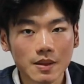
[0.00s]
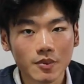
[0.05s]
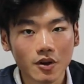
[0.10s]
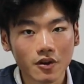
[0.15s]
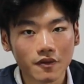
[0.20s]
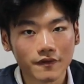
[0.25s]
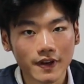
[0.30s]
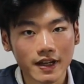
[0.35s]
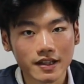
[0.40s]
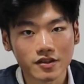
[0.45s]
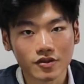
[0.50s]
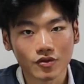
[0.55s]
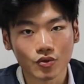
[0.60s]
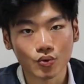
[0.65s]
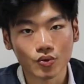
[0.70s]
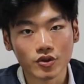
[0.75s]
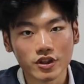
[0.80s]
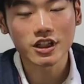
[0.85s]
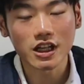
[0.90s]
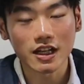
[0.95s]
about vet
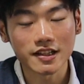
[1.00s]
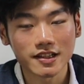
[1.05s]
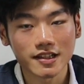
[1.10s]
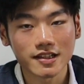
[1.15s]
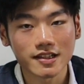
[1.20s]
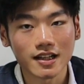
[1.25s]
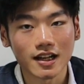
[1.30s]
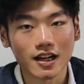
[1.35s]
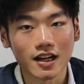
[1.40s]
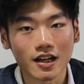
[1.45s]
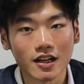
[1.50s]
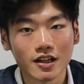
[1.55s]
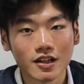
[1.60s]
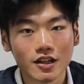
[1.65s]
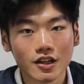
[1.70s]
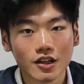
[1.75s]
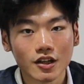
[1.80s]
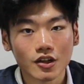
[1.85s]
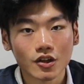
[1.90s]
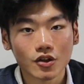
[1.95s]
school, chances are
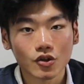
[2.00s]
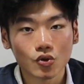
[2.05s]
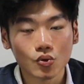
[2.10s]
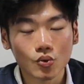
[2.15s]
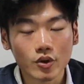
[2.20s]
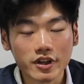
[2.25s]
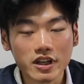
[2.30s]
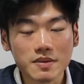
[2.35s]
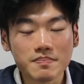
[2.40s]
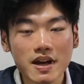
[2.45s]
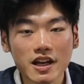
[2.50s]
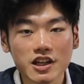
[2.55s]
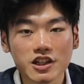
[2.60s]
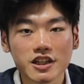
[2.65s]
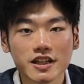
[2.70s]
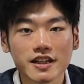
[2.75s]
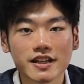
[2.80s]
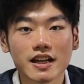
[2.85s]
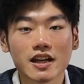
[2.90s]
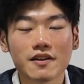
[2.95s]
you will
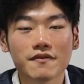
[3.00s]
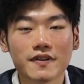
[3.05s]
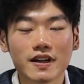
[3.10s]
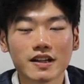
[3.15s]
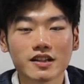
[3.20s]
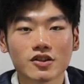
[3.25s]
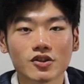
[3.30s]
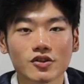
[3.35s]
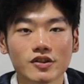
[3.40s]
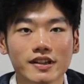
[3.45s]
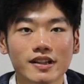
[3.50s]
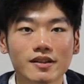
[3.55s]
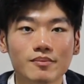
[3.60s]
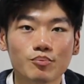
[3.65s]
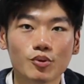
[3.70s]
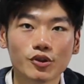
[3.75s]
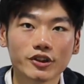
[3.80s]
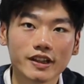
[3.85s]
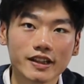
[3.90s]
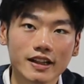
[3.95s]
imagine a vet
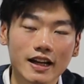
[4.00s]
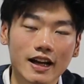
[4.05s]
student putting